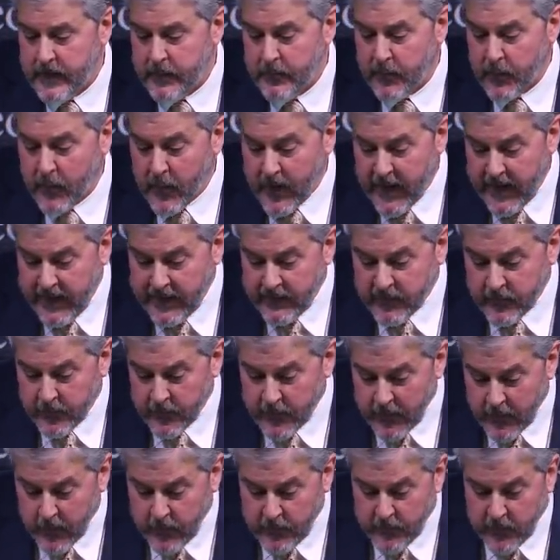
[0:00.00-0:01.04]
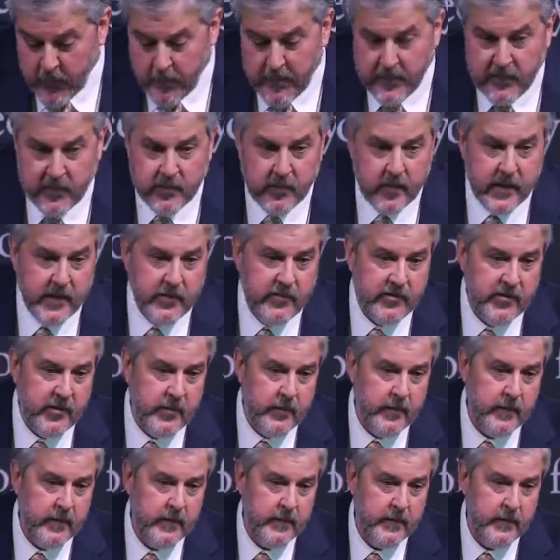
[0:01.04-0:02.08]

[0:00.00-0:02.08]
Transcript: and prays for those who mistreat you.